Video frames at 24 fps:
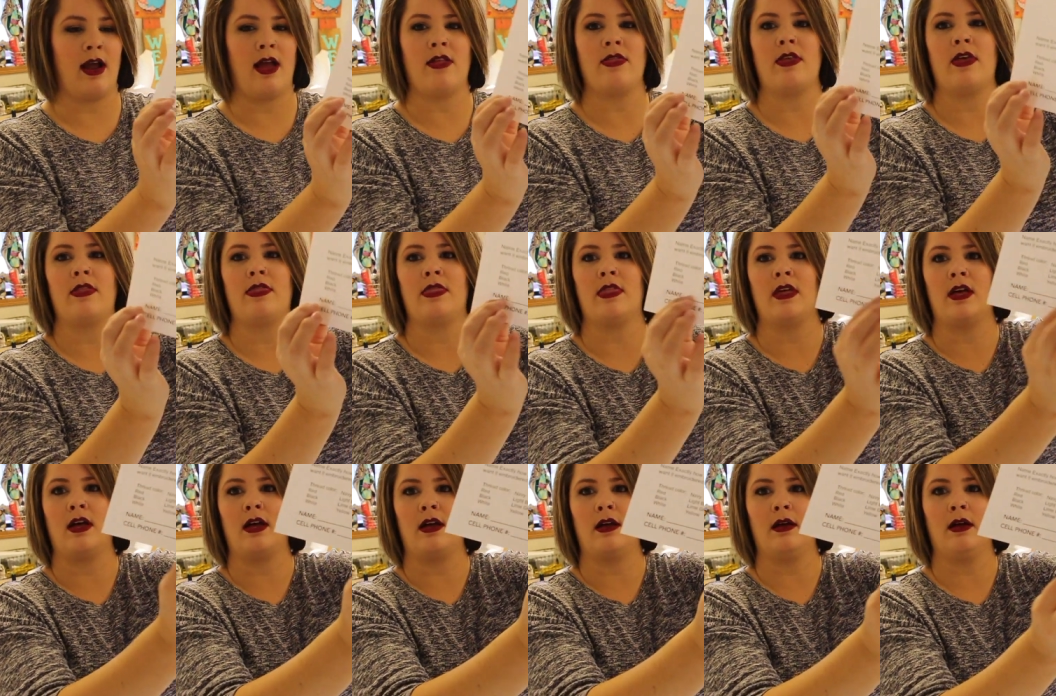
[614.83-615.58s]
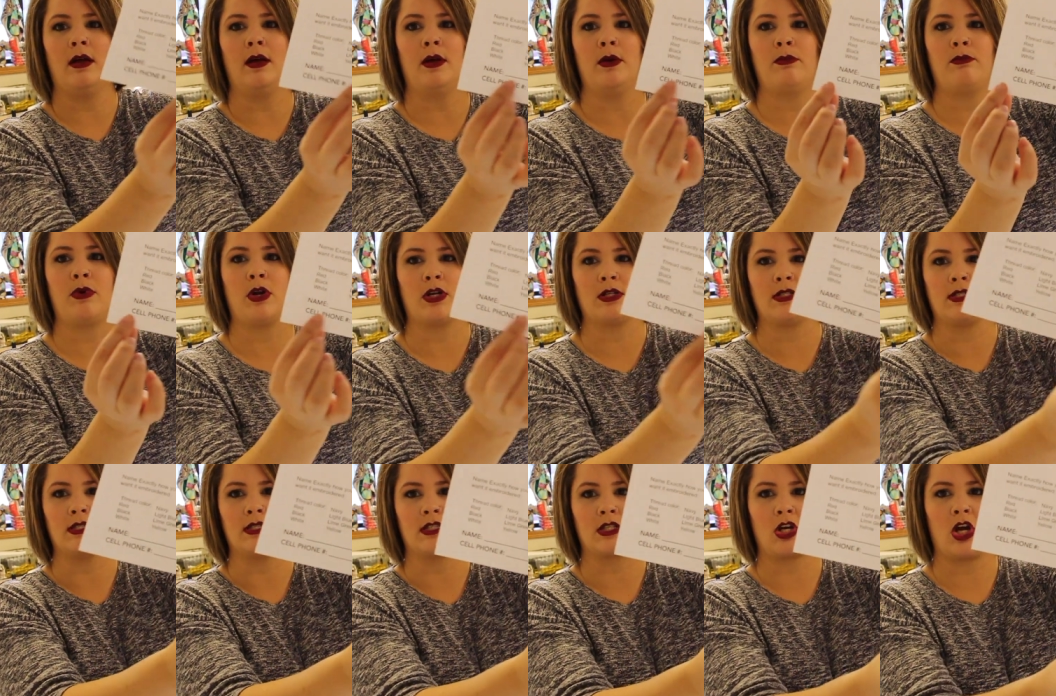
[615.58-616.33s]
and then the
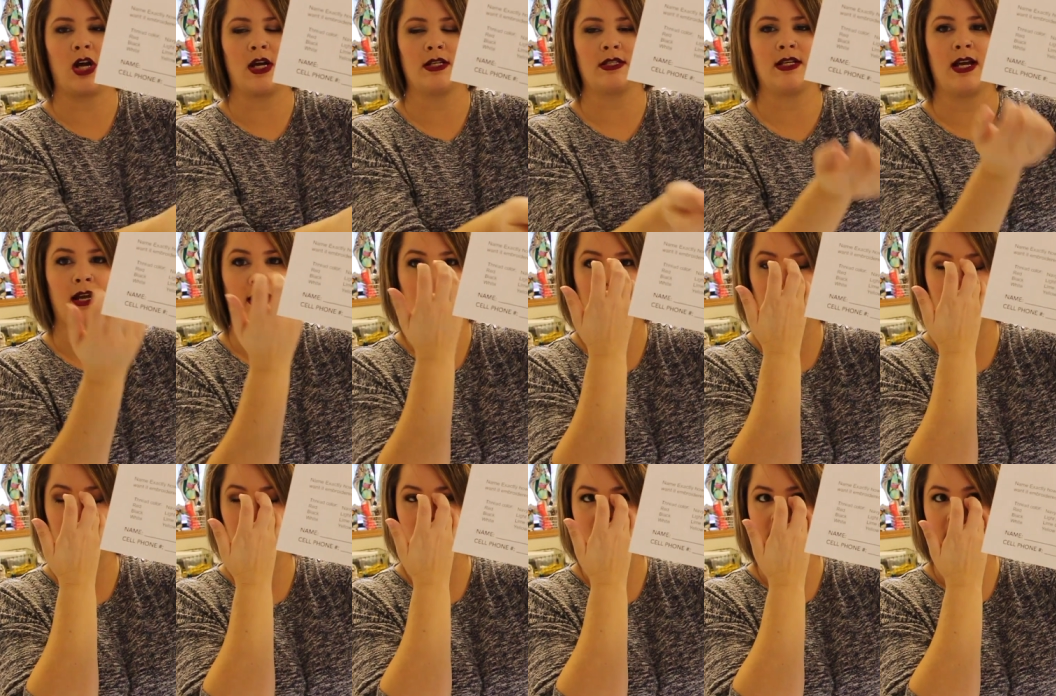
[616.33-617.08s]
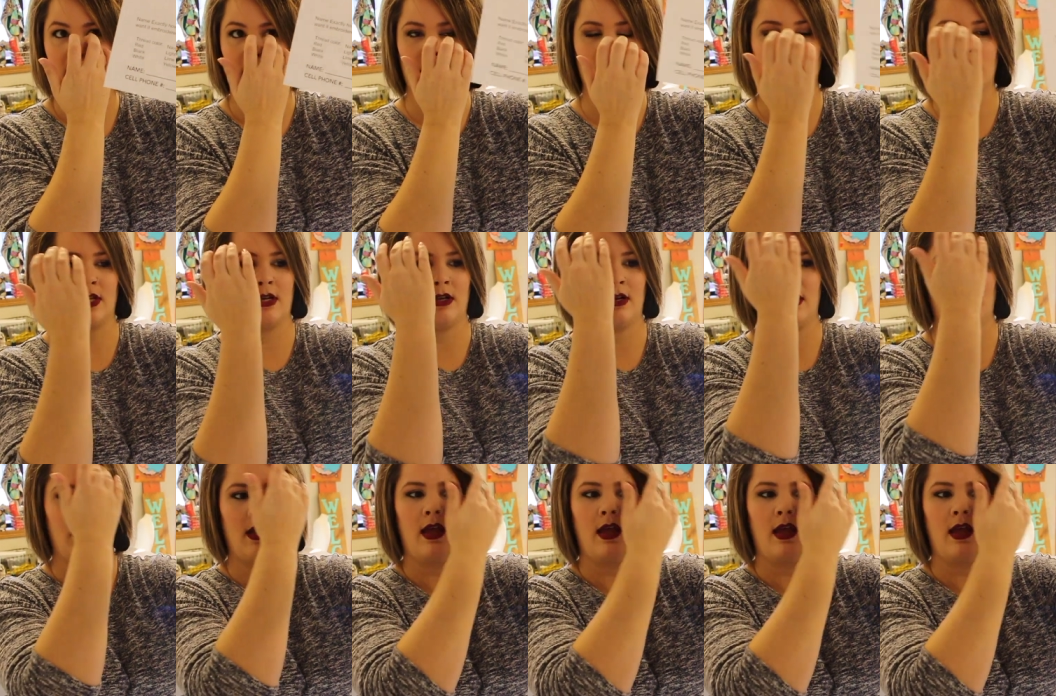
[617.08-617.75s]
person's contact information,